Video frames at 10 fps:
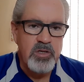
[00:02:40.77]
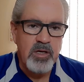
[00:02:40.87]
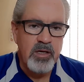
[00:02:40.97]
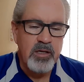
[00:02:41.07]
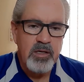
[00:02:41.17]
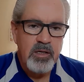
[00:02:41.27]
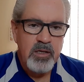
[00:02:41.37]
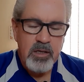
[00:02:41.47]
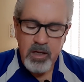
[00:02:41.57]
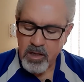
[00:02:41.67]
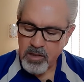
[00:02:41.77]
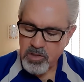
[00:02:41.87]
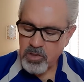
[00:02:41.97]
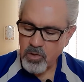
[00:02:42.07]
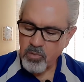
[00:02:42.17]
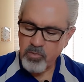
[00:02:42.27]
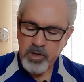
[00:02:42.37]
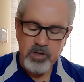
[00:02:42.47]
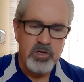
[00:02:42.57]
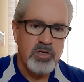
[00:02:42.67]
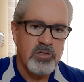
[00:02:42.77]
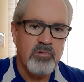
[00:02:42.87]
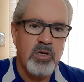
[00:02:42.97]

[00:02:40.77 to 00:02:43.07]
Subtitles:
So they're just,